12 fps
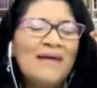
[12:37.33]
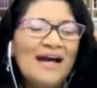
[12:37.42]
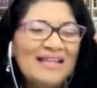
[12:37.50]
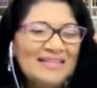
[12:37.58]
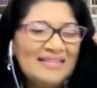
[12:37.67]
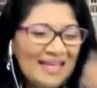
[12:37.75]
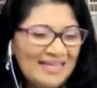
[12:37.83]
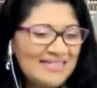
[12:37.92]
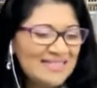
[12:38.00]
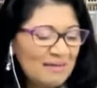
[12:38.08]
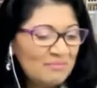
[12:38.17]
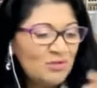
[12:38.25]
and next
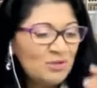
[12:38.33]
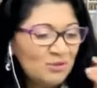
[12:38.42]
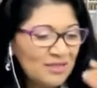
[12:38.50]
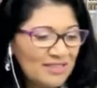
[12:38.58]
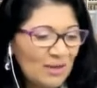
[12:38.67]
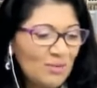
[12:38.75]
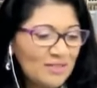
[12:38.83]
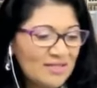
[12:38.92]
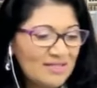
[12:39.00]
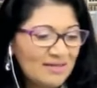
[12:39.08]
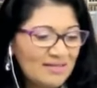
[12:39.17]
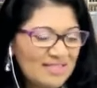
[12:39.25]
time two things i want to
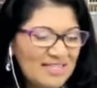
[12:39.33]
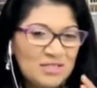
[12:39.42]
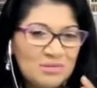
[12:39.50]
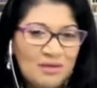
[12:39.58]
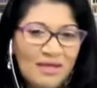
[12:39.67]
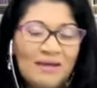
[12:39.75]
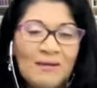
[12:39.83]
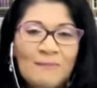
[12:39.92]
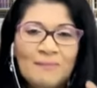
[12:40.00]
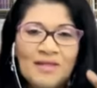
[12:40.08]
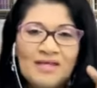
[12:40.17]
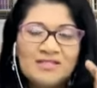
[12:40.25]
discuss next week
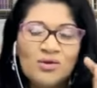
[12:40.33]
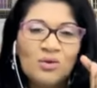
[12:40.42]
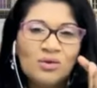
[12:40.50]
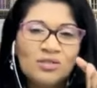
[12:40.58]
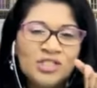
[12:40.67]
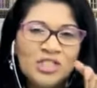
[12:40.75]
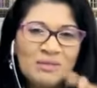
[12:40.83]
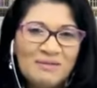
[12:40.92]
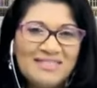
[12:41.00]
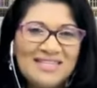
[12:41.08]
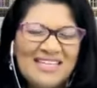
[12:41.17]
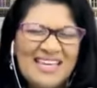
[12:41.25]
is the whole
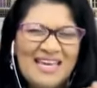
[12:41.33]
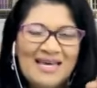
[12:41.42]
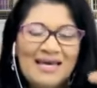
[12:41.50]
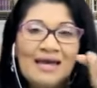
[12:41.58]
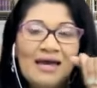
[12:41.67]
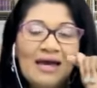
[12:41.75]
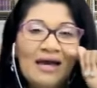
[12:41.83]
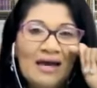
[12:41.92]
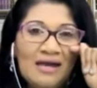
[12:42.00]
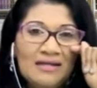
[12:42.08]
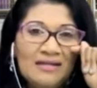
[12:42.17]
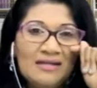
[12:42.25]
shemitah year
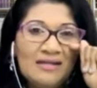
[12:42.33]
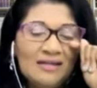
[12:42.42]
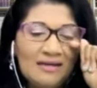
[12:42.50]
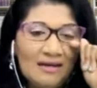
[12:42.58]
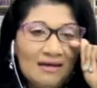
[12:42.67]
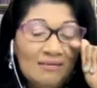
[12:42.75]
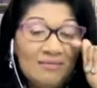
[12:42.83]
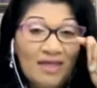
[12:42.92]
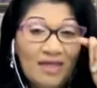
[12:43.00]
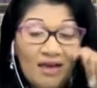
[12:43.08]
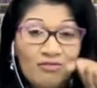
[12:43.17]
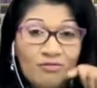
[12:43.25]
and the um,
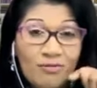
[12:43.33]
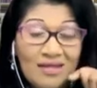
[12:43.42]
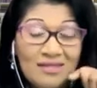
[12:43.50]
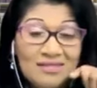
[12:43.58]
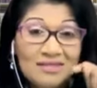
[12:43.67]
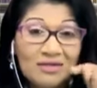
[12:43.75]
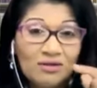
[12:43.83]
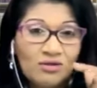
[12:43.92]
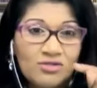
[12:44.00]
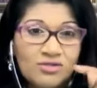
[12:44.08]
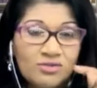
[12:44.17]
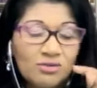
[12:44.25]
year of rest and
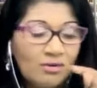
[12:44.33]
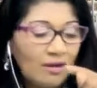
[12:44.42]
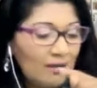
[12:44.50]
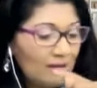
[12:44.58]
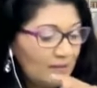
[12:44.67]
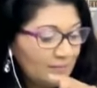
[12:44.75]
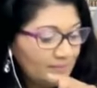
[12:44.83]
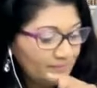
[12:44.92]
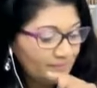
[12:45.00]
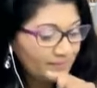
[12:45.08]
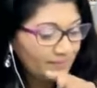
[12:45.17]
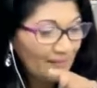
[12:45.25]
also
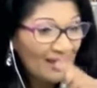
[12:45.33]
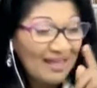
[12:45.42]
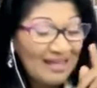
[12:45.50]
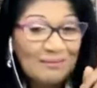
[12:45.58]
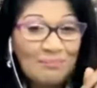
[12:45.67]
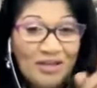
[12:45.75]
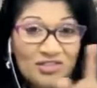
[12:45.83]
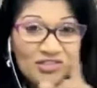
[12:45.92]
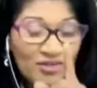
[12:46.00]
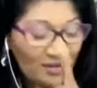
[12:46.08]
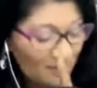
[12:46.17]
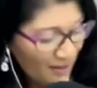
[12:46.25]
um,
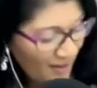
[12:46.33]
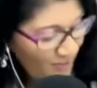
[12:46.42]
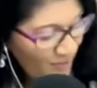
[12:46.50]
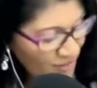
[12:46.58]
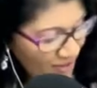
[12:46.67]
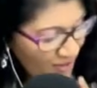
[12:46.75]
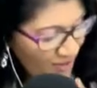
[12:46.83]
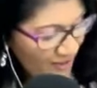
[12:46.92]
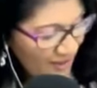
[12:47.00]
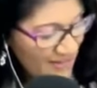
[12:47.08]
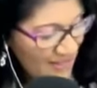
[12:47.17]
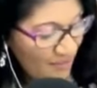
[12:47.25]
petra right we'll try to do it
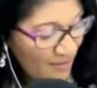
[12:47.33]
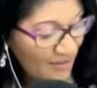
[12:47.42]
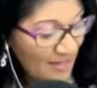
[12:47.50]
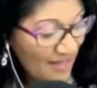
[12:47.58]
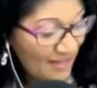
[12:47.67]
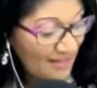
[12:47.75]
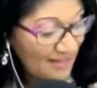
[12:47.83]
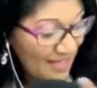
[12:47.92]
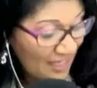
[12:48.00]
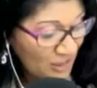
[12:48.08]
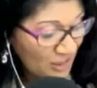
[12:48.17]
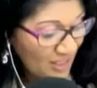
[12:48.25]
next time but
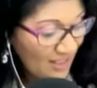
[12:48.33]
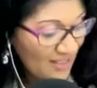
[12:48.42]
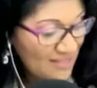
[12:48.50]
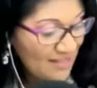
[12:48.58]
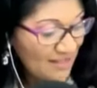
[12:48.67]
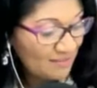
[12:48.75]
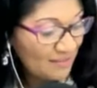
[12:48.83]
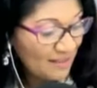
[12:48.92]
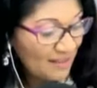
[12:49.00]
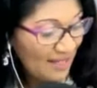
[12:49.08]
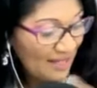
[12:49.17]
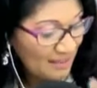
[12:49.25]
nation against kingdom
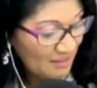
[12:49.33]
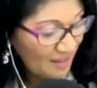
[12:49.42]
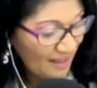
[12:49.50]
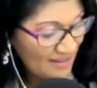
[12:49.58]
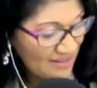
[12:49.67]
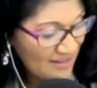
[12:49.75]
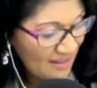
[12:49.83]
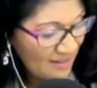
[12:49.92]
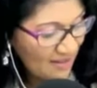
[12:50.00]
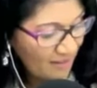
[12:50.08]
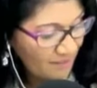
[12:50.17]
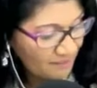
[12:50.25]
kingdom against
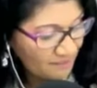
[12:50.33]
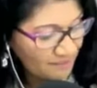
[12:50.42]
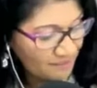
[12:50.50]
kingdom